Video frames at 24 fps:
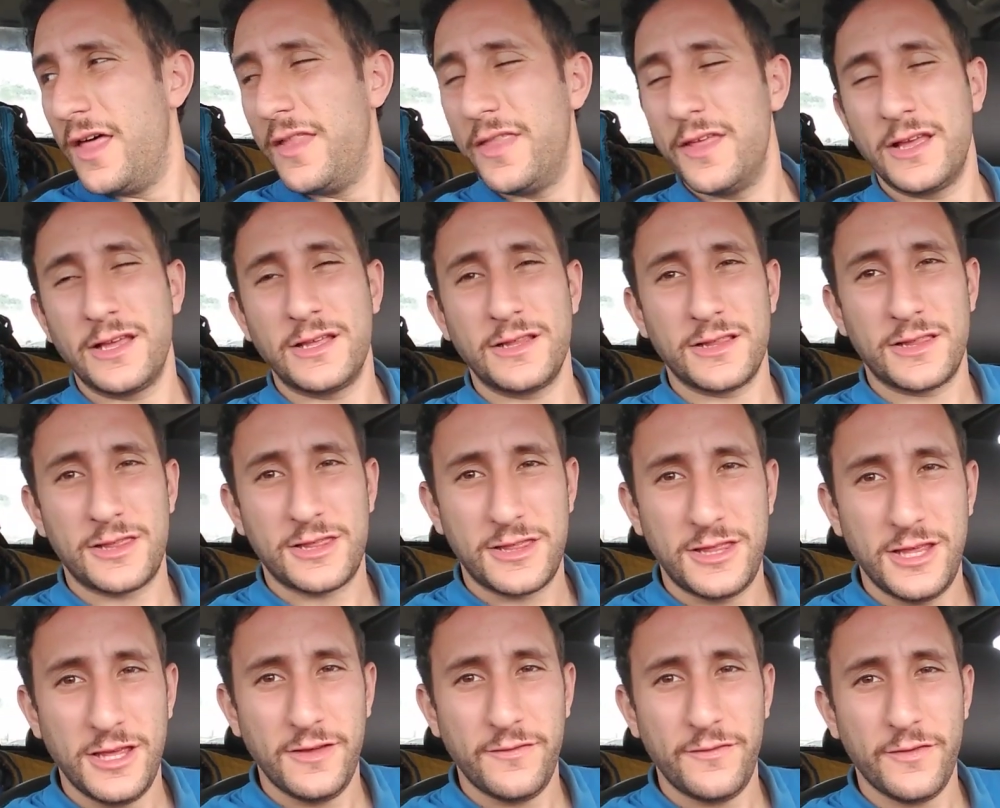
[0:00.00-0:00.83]
think
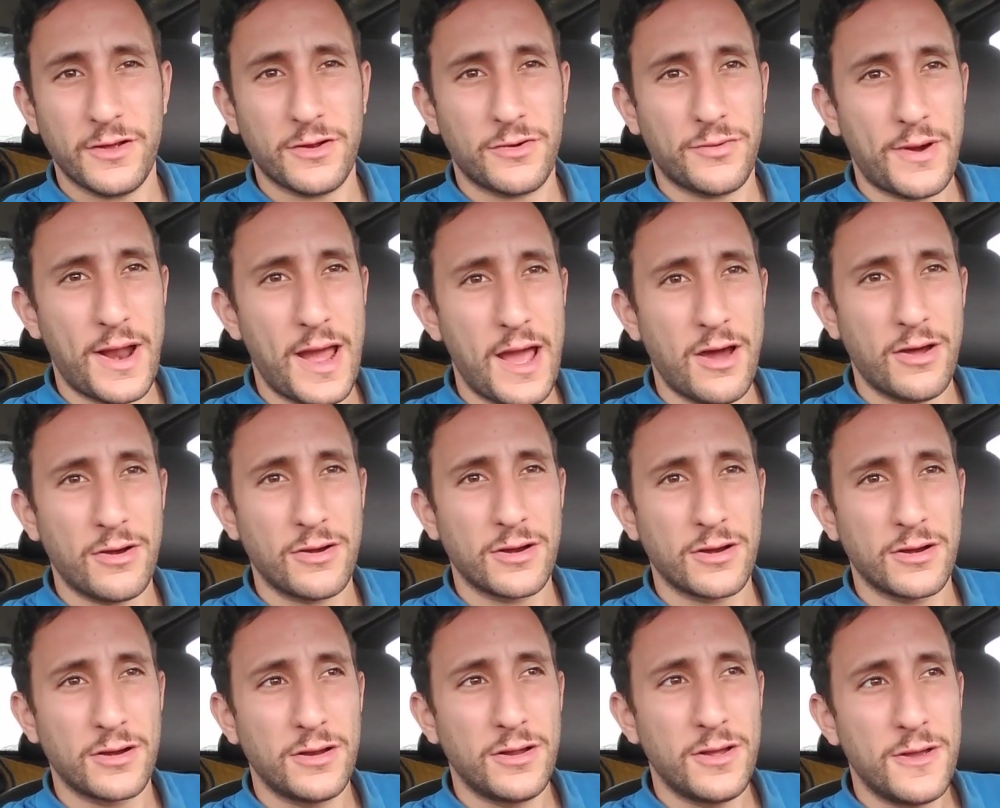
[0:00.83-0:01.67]
Steven
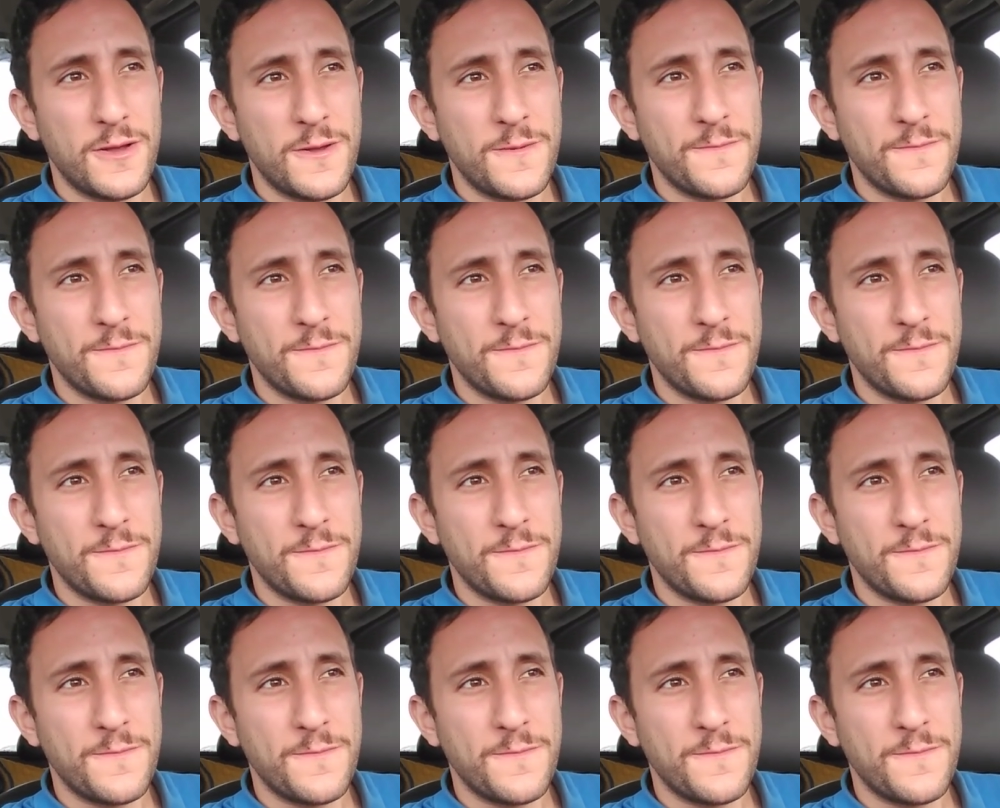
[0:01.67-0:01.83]
Crowder,